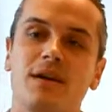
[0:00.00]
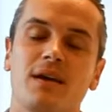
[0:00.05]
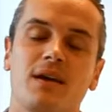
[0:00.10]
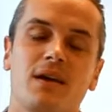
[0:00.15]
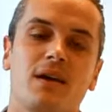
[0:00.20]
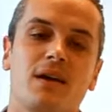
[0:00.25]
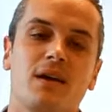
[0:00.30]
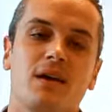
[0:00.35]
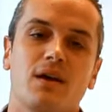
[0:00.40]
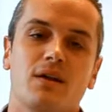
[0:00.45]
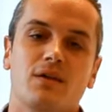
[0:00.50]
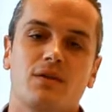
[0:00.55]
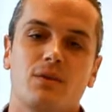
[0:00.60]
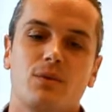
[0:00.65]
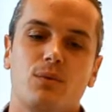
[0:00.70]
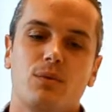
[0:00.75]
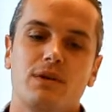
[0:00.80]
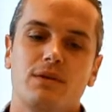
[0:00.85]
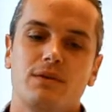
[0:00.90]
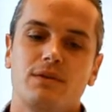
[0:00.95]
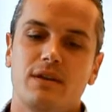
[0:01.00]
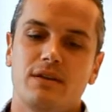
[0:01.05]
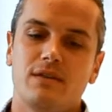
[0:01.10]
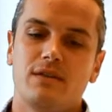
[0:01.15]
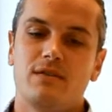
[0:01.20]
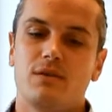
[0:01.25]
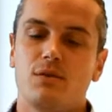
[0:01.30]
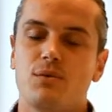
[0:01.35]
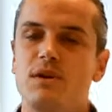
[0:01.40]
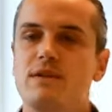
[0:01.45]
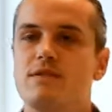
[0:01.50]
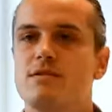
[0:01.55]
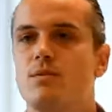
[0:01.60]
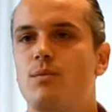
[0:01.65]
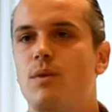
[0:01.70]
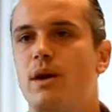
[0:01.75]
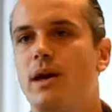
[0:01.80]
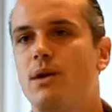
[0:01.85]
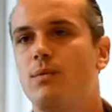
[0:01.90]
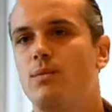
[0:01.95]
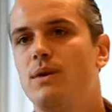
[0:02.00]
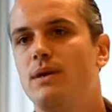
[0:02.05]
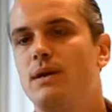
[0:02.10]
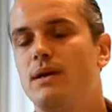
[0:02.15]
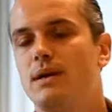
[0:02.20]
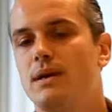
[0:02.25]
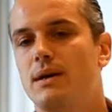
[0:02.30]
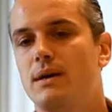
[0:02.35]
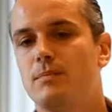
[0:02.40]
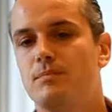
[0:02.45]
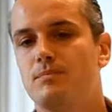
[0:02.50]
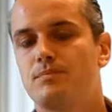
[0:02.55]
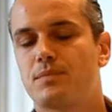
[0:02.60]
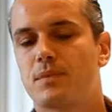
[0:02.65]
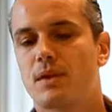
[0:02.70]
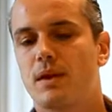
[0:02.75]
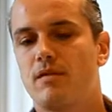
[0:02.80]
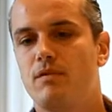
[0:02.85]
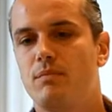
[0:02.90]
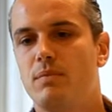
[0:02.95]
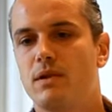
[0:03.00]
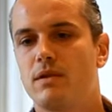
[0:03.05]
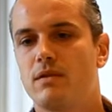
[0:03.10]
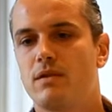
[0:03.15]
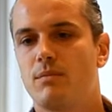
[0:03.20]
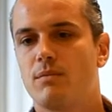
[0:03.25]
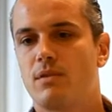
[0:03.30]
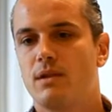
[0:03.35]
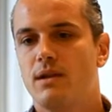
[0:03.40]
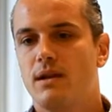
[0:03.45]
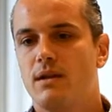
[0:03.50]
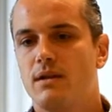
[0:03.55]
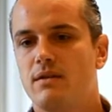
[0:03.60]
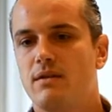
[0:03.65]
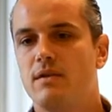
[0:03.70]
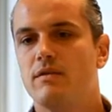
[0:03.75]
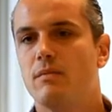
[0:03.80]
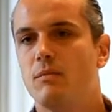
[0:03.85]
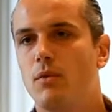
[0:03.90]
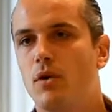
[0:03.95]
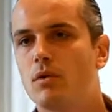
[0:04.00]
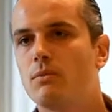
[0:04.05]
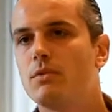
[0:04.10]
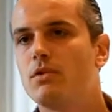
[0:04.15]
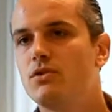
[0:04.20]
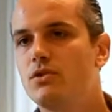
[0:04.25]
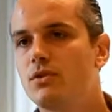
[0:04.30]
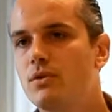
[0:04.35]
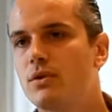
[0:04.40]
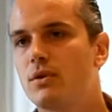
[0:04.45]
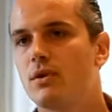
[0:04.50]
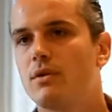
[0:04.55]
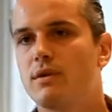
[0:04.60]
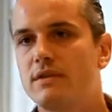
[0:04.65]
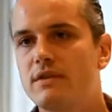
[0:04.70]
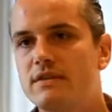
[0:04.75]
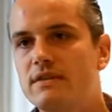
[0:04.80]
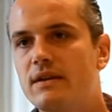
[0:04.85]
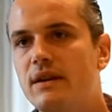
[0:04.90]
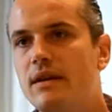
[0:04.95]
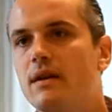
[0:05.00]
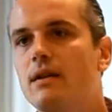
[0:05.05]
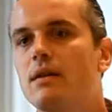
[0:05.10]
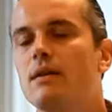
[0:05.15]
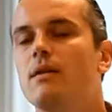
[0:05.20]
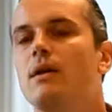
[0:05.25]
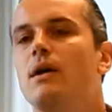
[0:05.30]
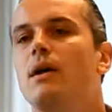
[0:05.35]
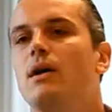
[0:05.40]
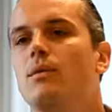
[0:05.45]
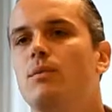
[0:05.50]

Yeah. So this is the reason why we have built something that is even more mature on this scale.